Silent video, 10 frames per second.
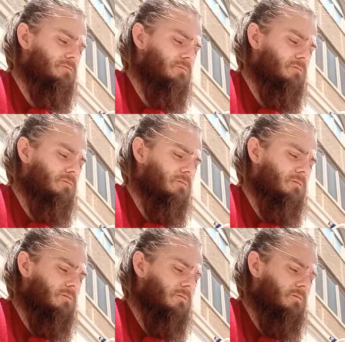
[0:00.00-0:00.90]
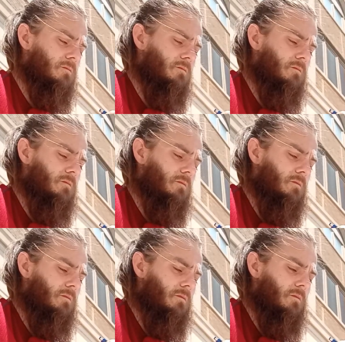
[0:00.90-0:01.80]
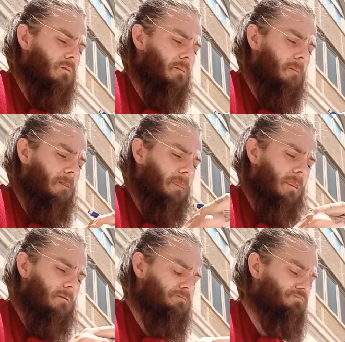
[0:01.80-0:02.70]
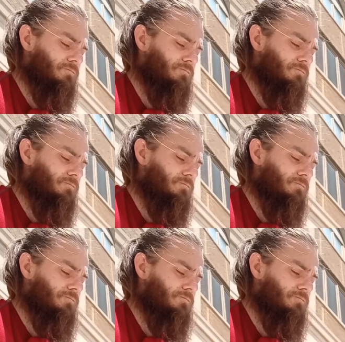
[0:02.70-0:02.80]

No one is speaking in this clip.